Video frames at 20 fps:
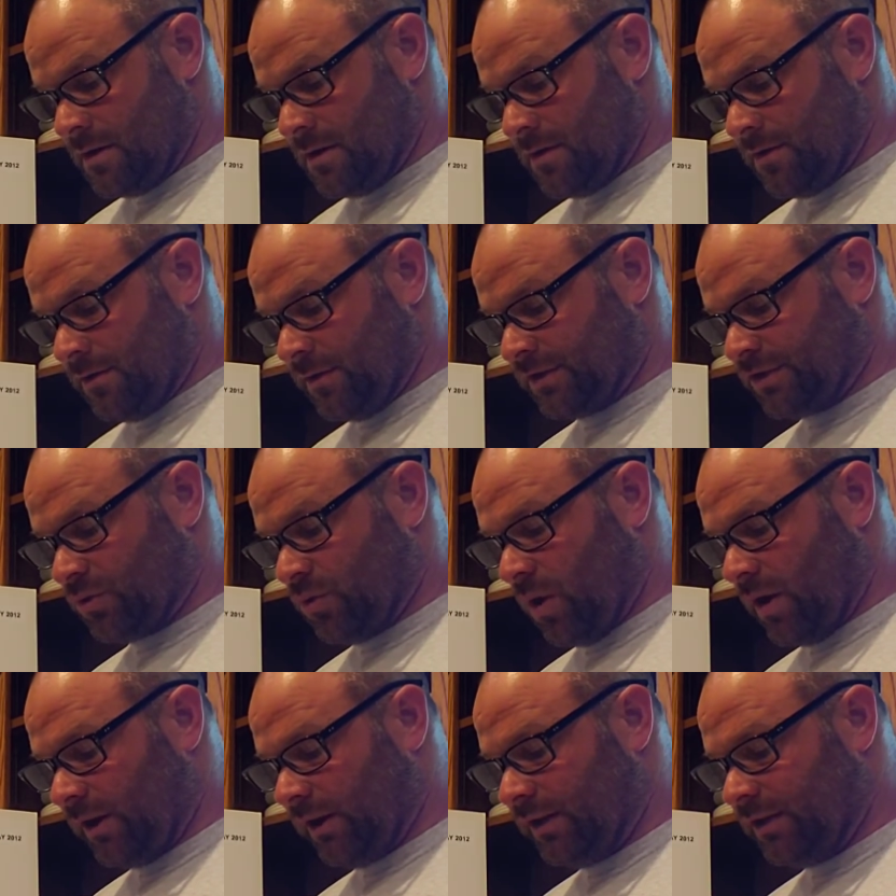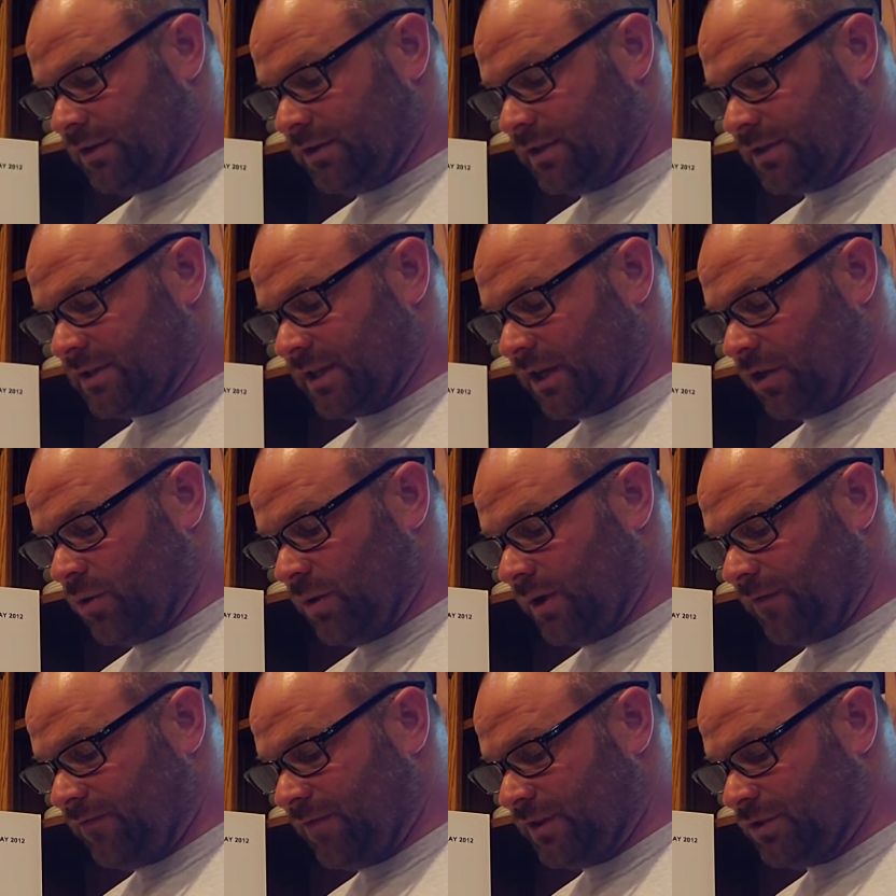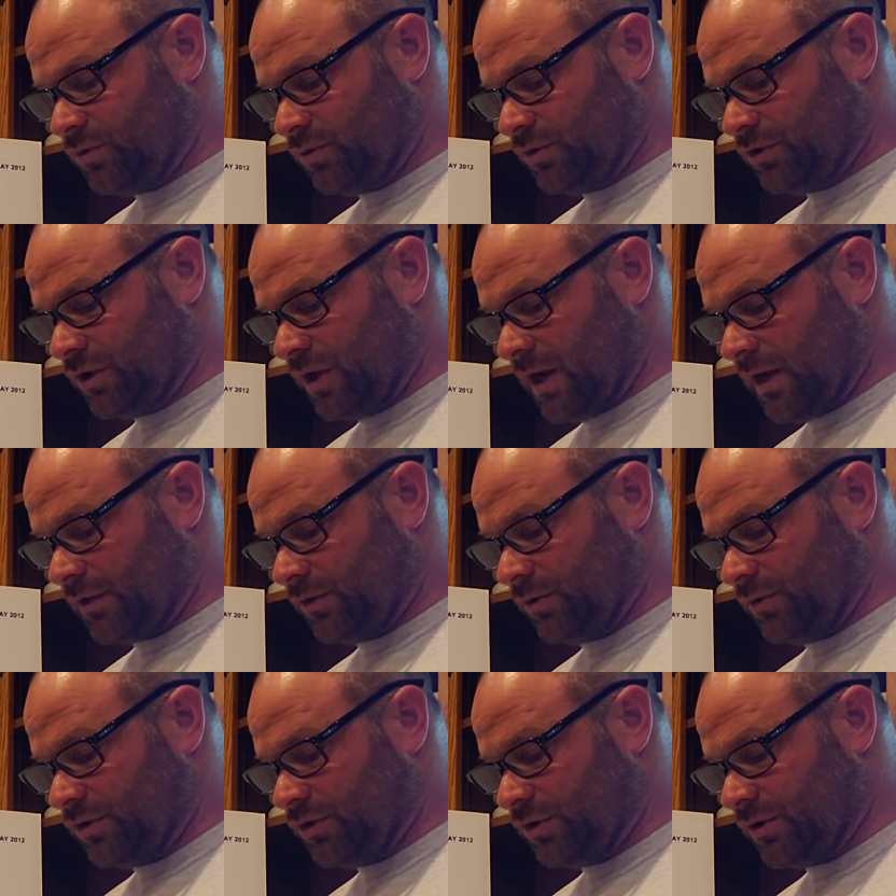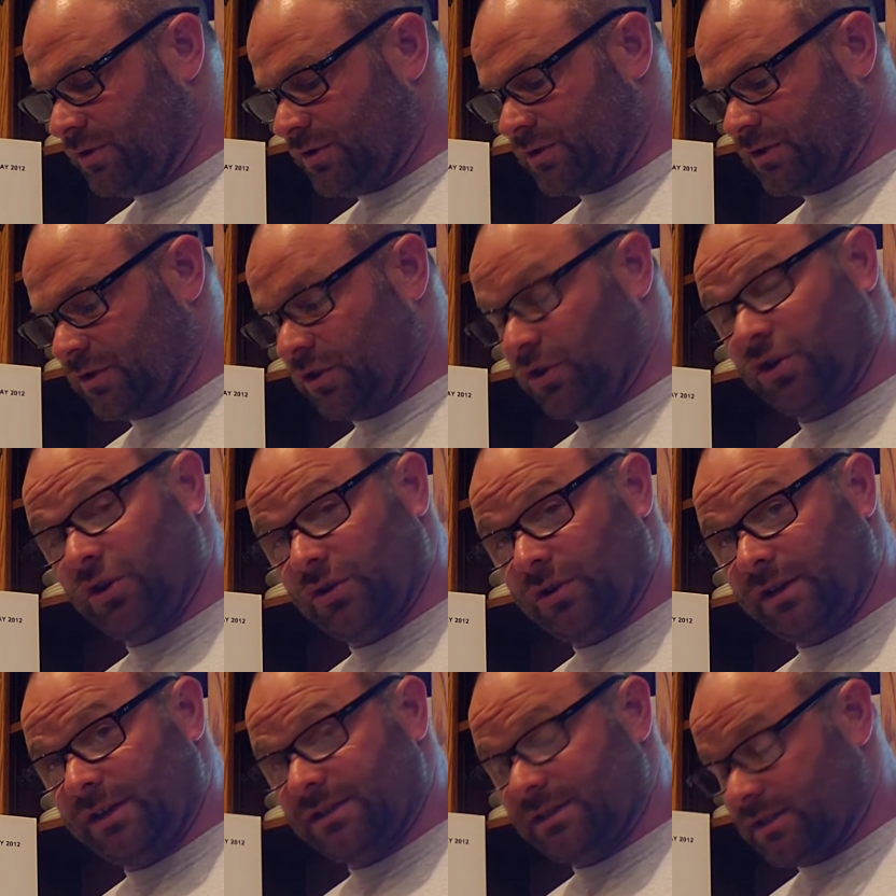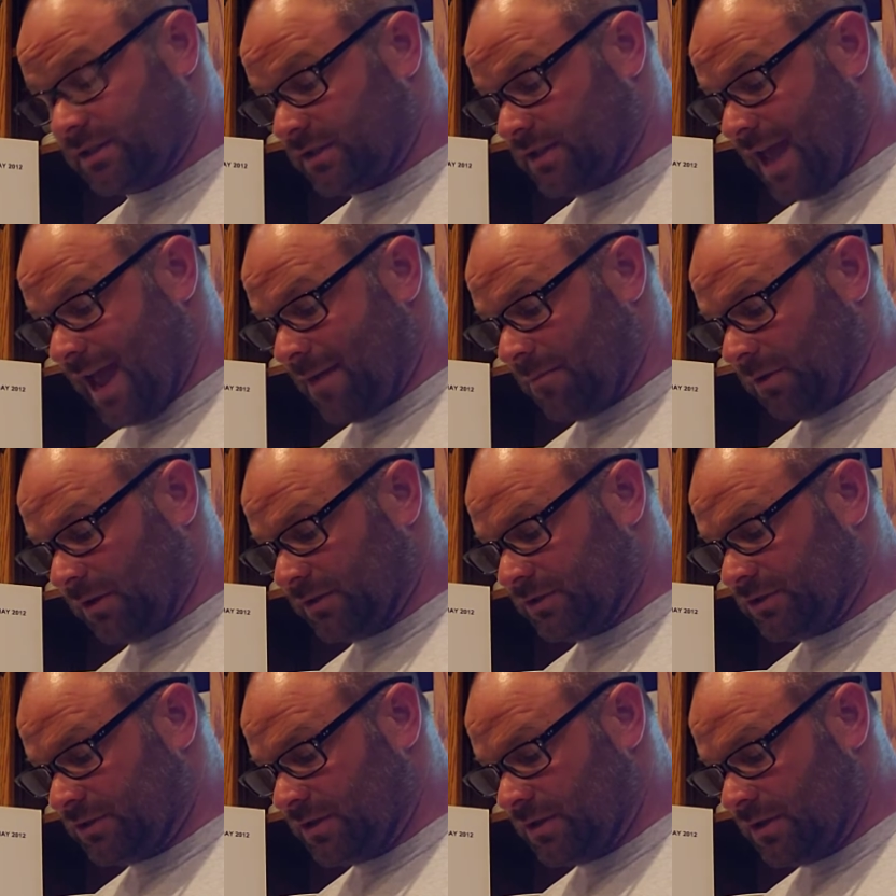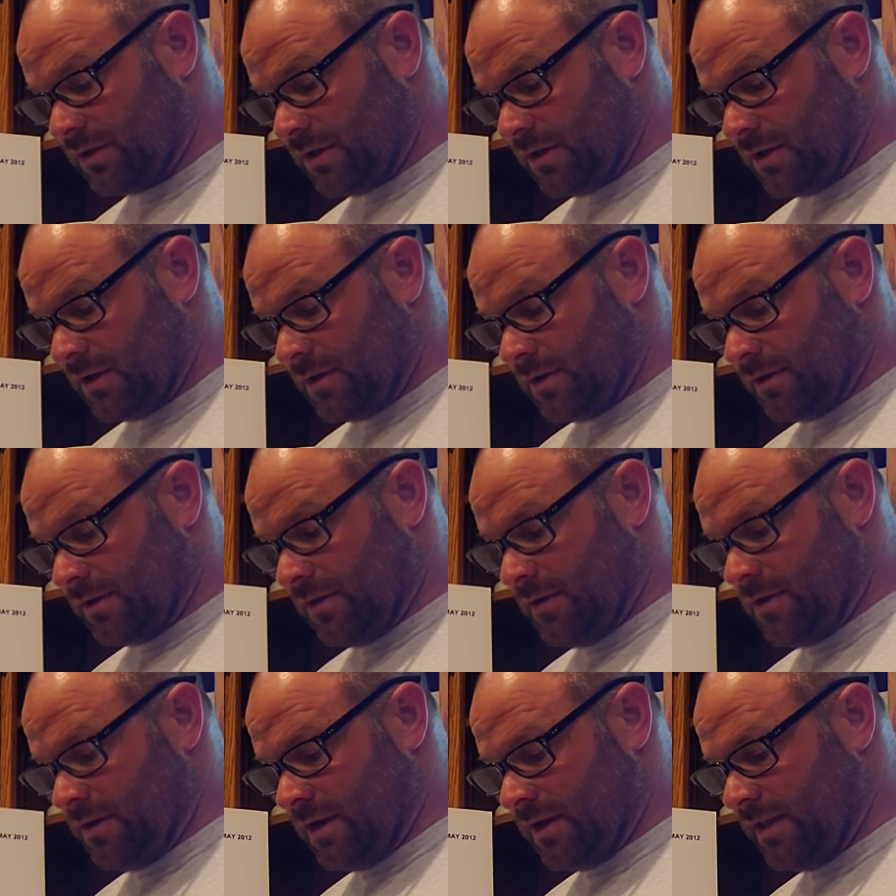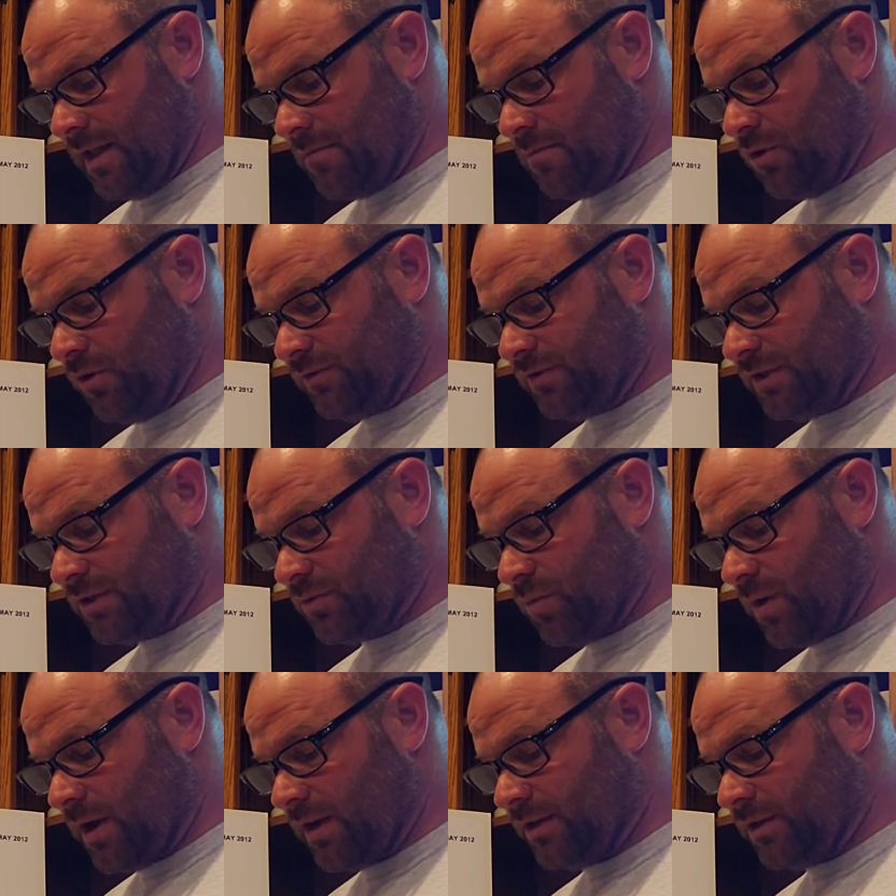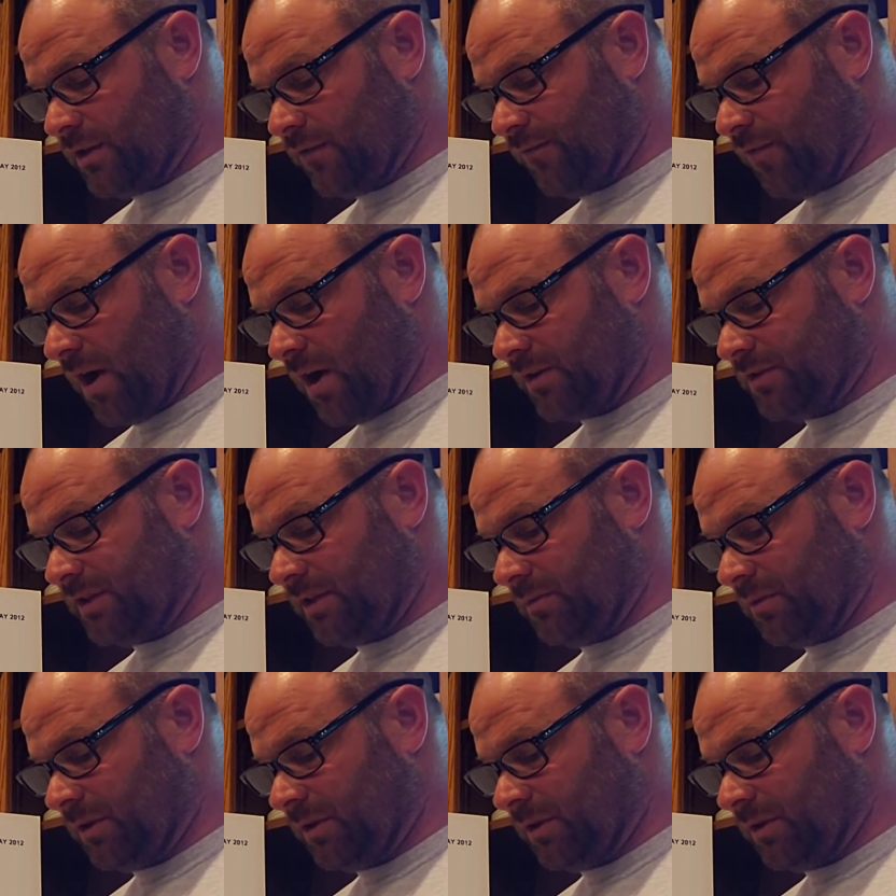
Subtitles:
The squad leader does a quick visual check to ensure that security is established and then moves his way to the fire team